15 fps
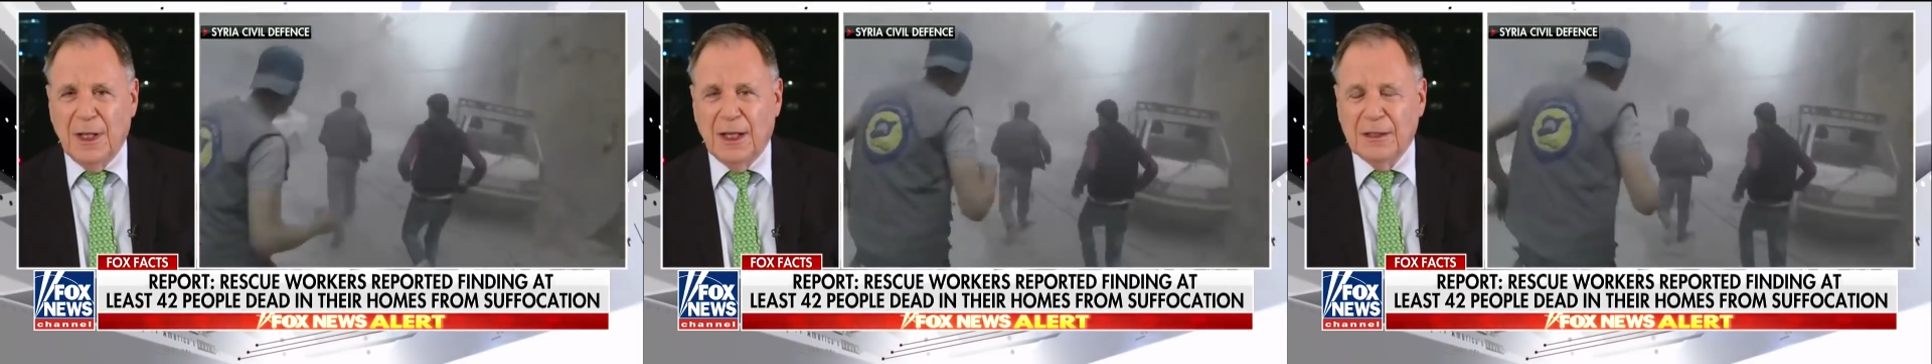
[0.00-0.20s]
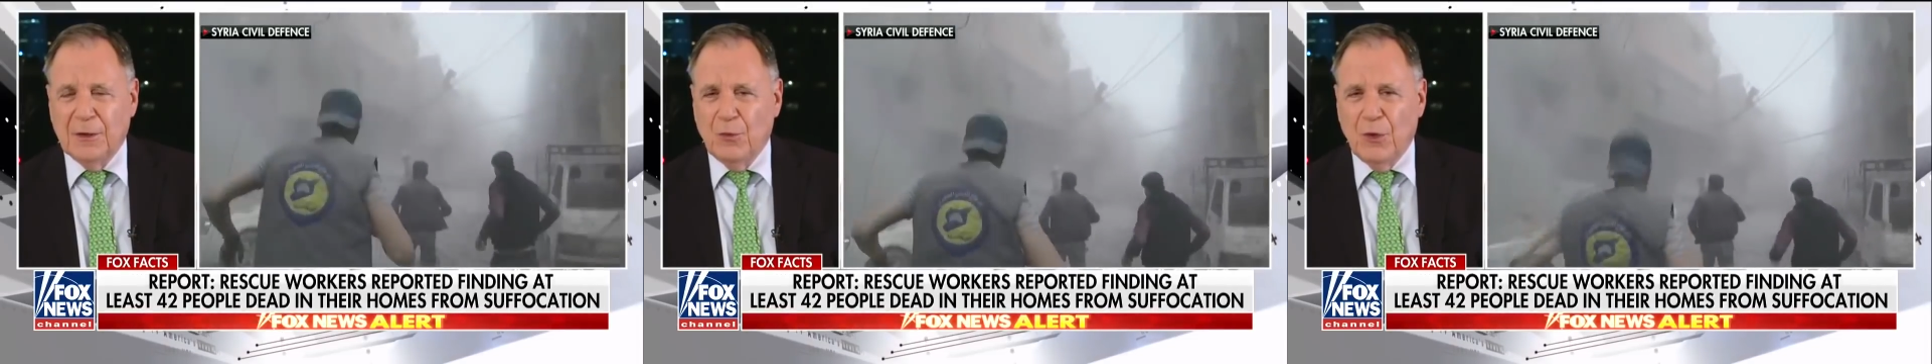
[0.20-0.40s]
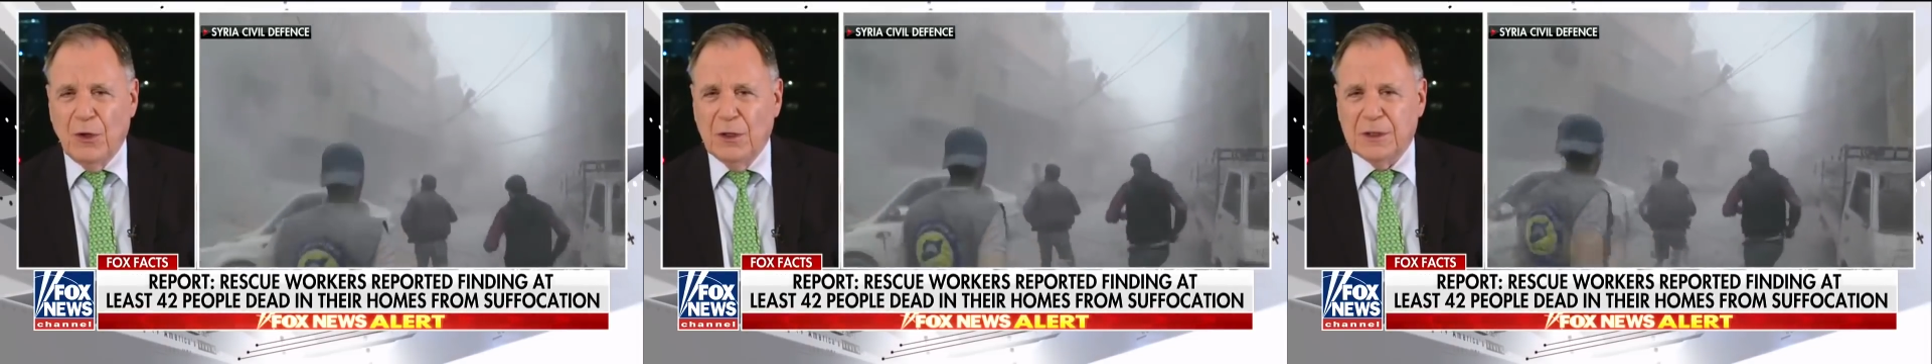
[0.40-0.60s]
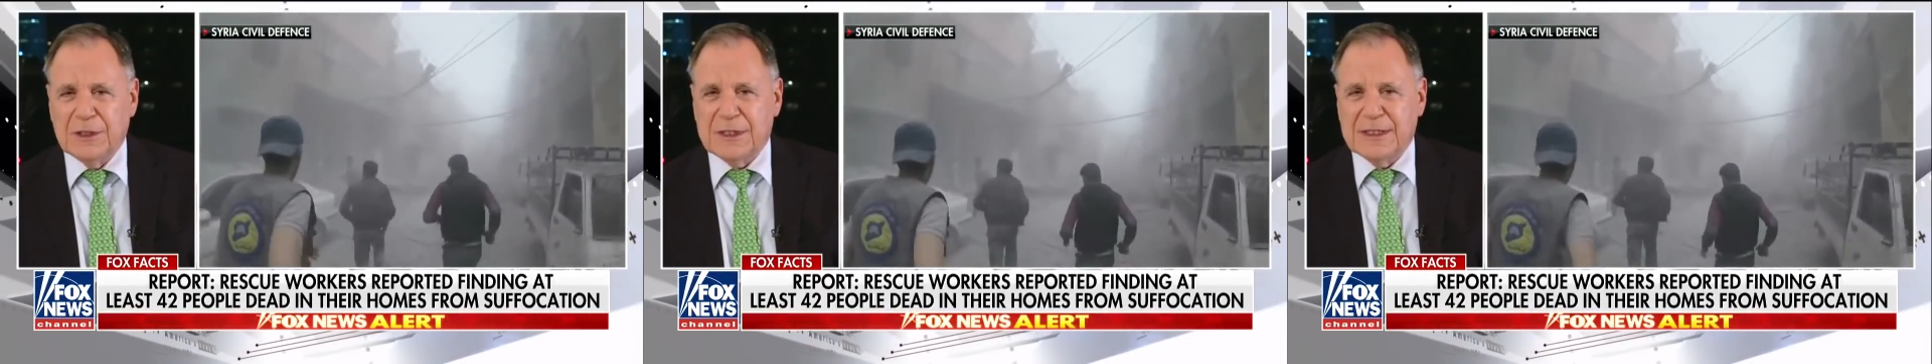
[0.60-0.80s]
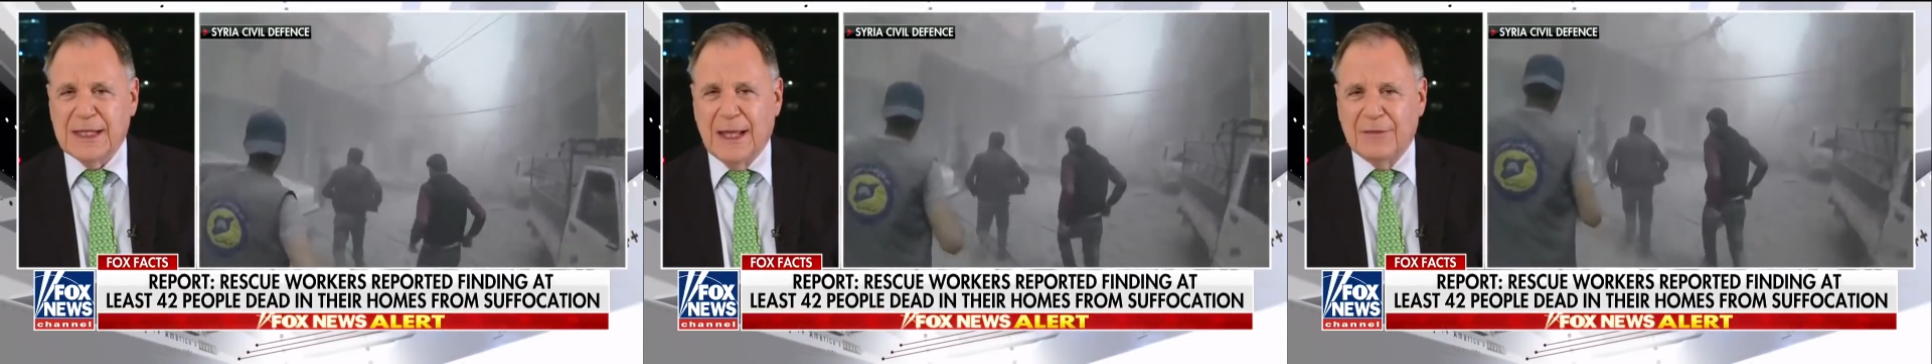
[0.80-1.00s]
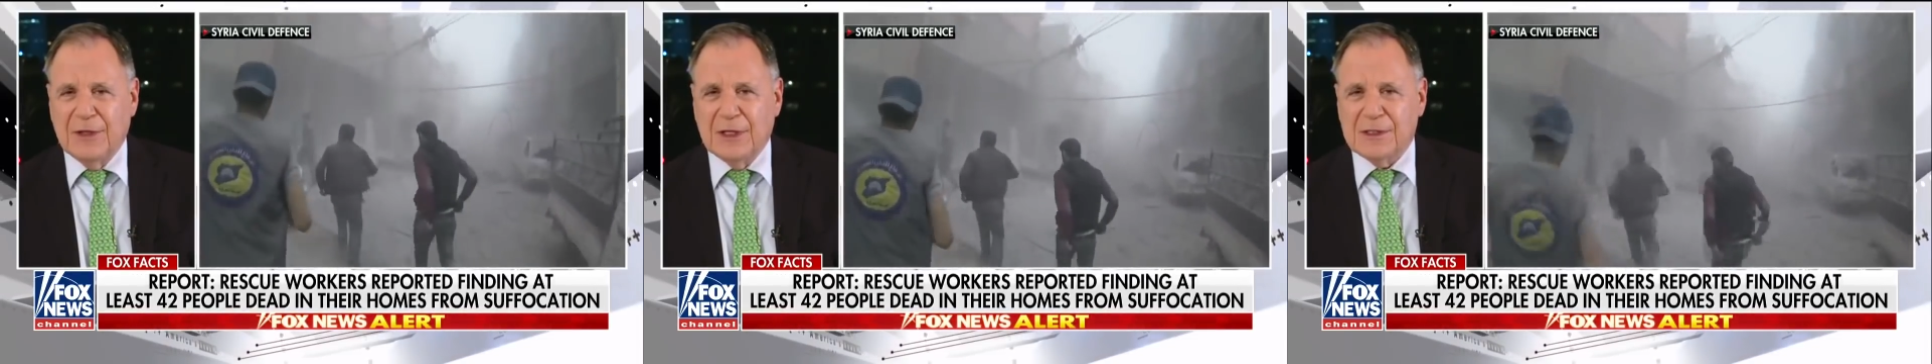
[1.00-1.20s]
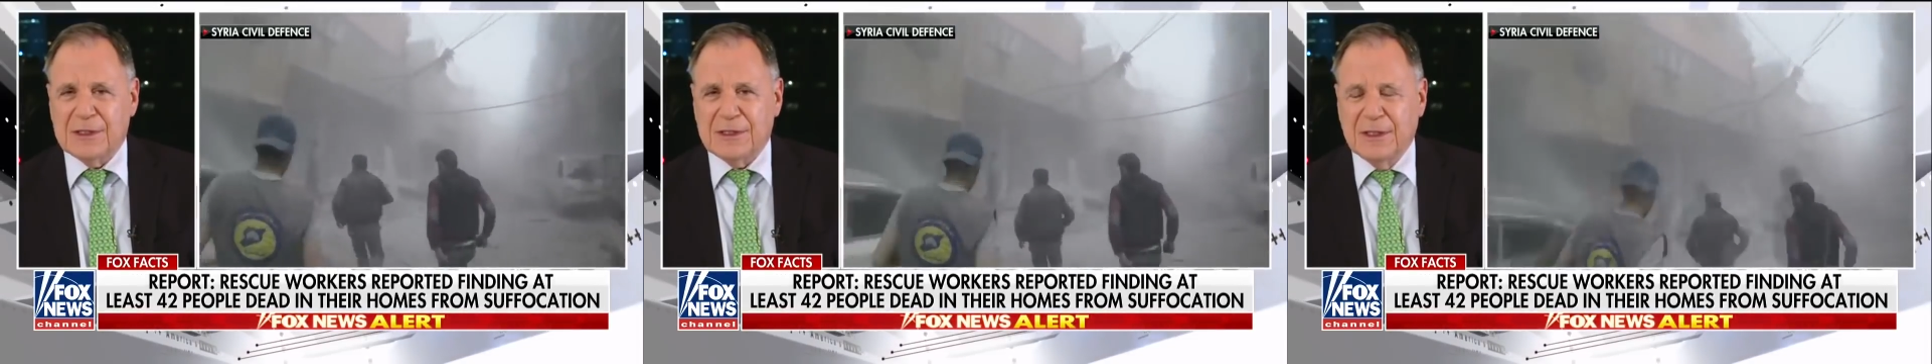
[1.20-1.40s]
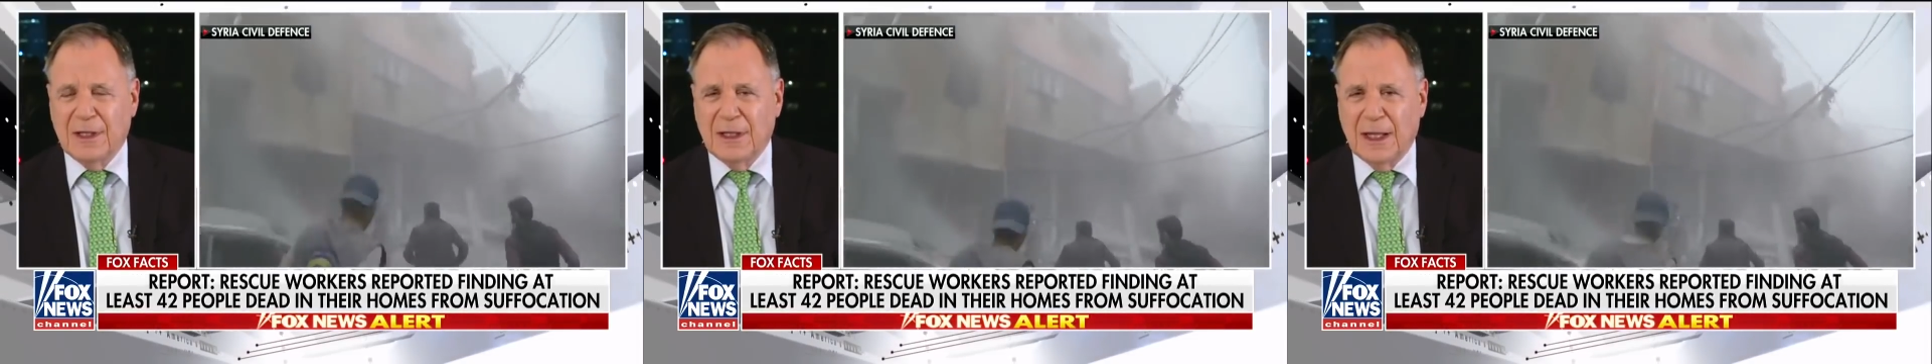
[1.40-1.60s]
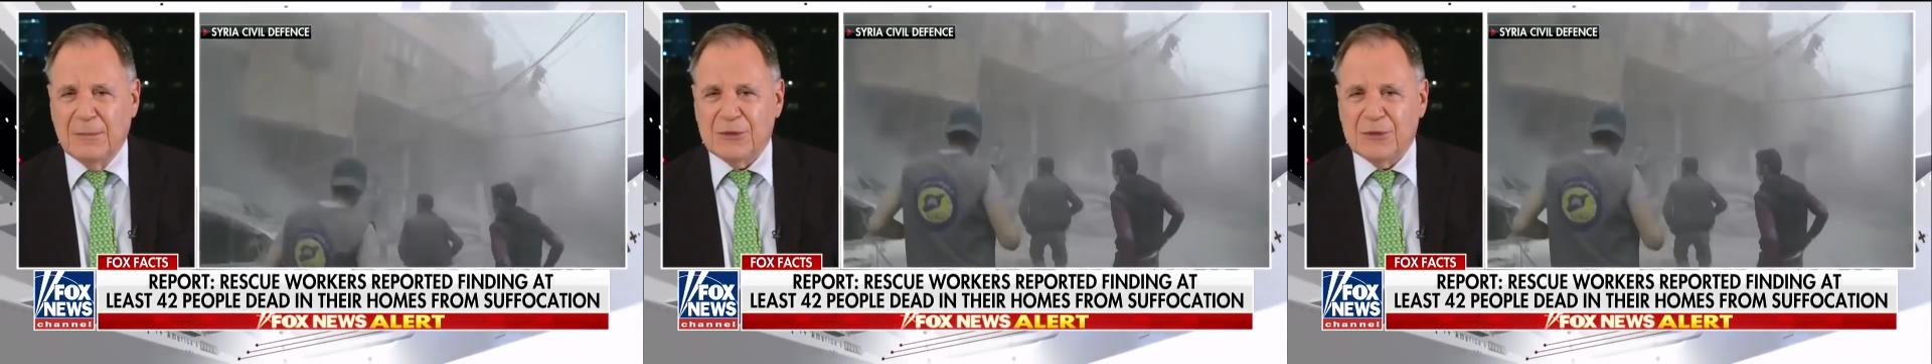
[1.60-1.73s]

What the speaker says: and the world is standing still.